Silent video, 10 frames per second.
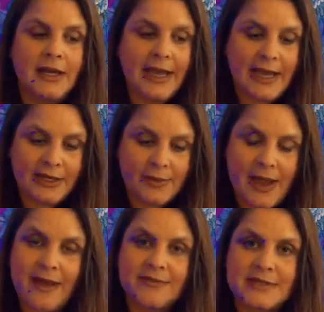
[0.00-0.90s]
and you
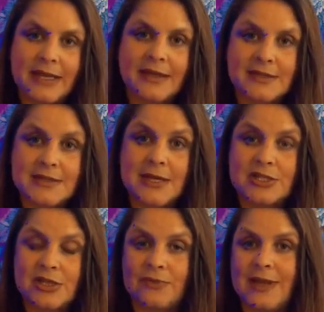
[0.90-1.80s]
have psychic
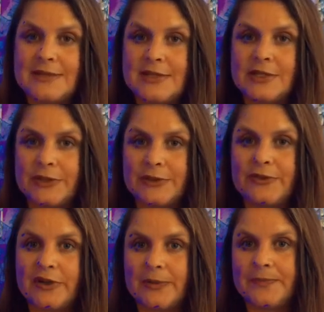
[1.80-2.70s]
sludge and residue
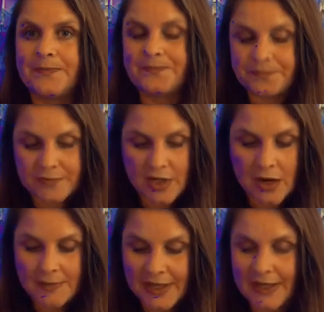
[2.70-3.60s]
from
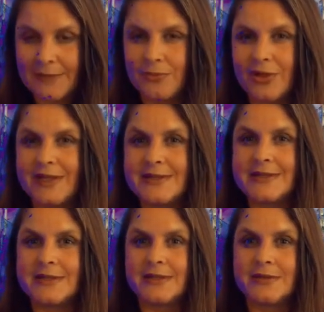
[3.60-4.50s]
karmic
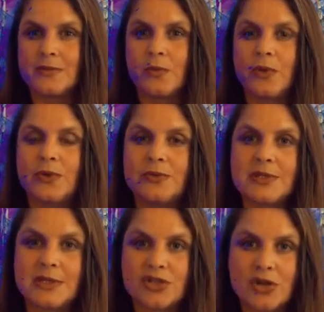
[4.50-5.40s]
imprints and
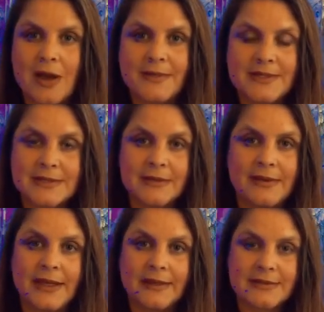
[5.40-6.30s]
wounds and traumas and
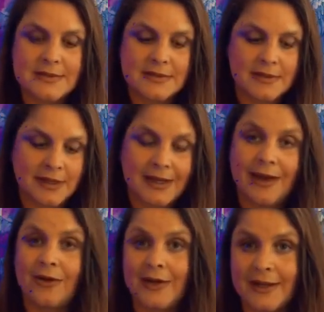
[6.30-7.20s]
things
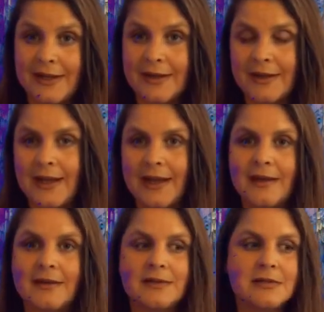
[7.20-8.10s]
inherited
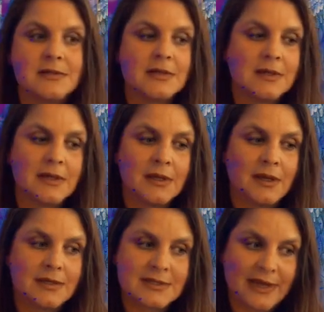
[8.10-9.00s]
and
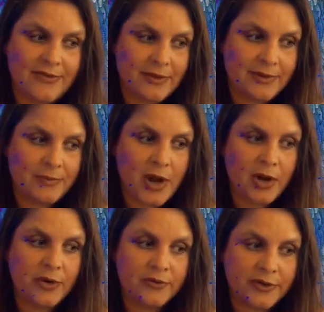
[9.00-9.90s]
stuff that we
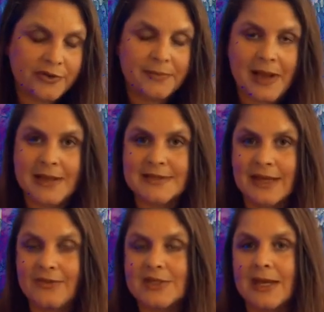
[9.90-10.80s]
brought over from past
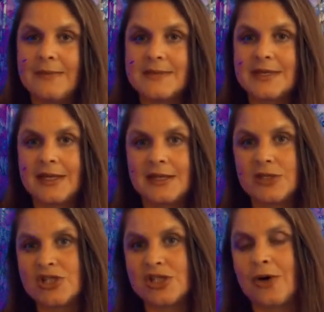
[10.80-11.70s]
lifetimes, it
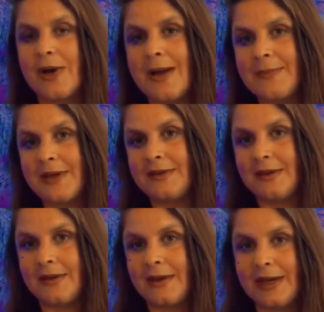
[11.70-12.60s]
can show up in
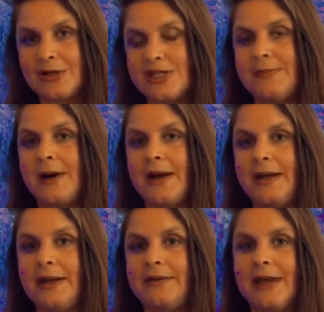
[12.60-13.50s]
the energy
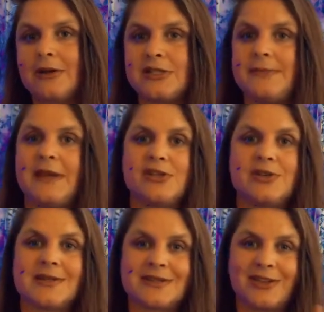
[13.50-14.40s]
body and the energy
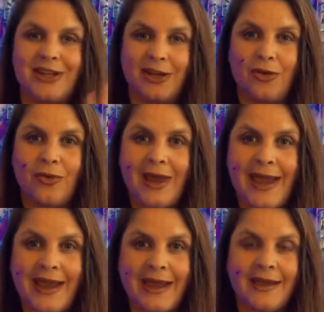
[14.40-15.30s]
matrix looking
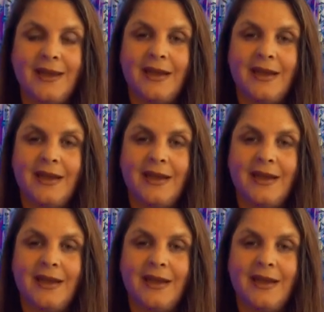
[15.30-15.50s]
gray.